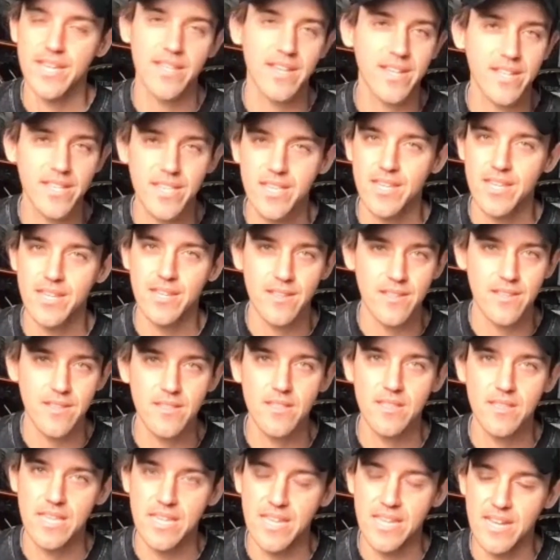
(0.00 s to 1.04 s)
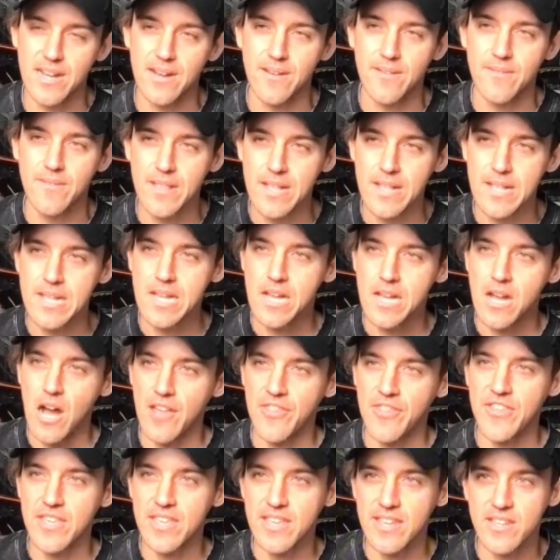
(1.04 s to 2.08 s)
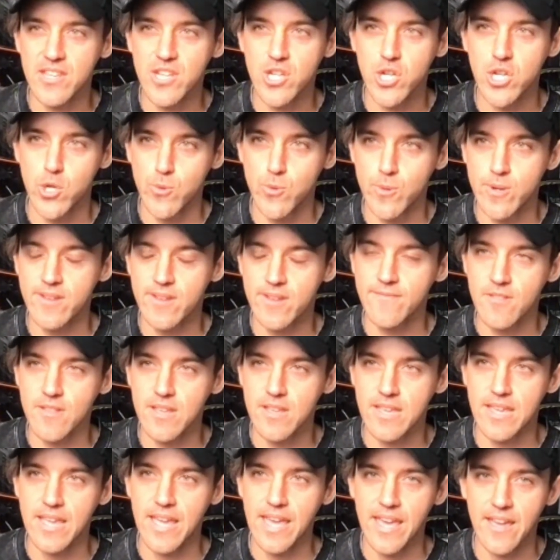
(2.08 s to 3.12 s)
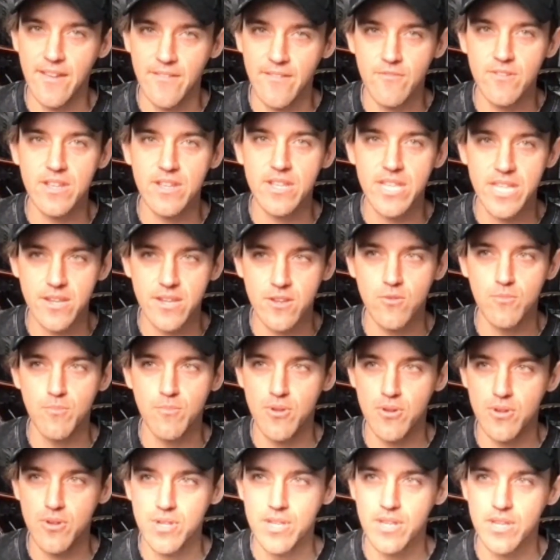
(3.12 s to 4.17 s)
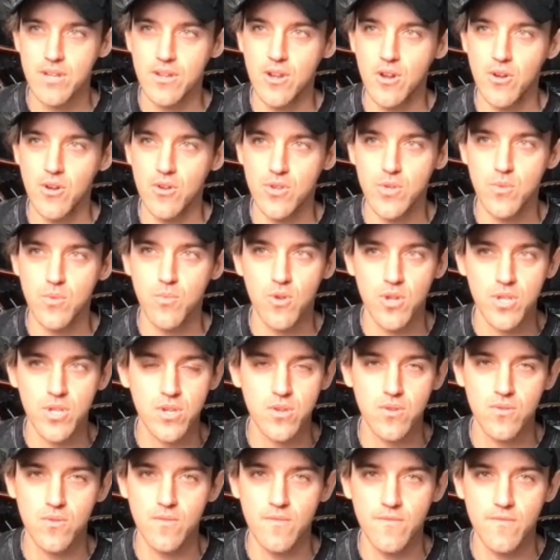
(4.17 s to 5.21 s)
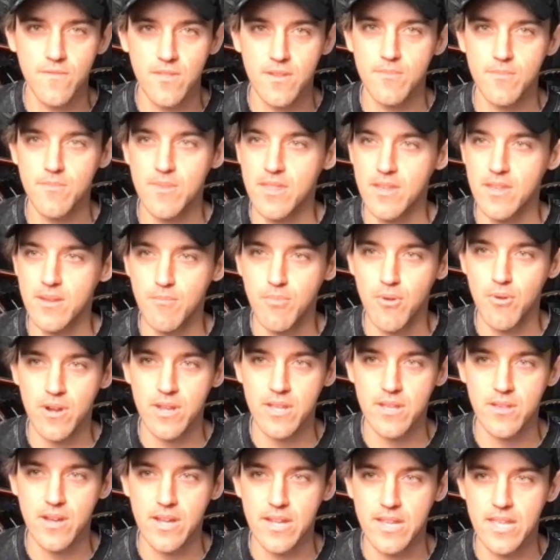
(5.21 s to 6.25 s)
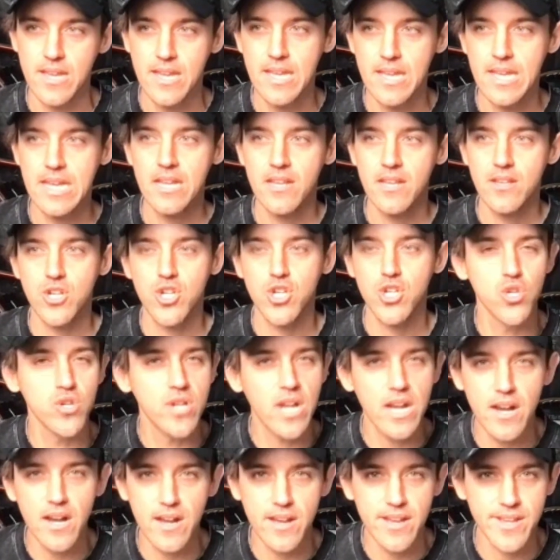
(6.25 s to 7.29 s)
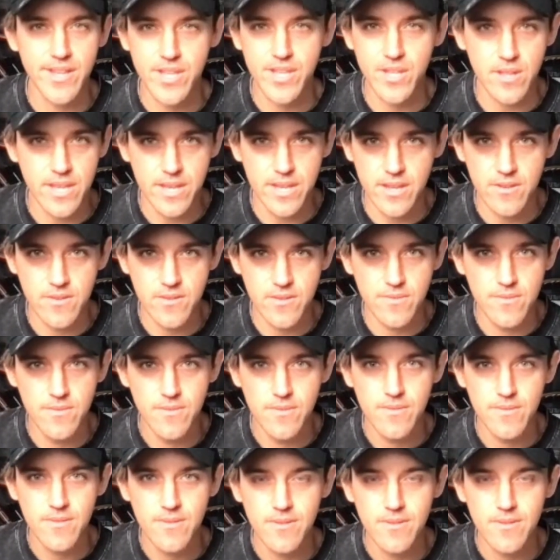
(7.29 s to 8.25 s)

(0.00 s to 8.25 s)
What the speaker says: that's it. Yeah. I think intuitively every single person knows what's good for them in their body. Like sugar is legal,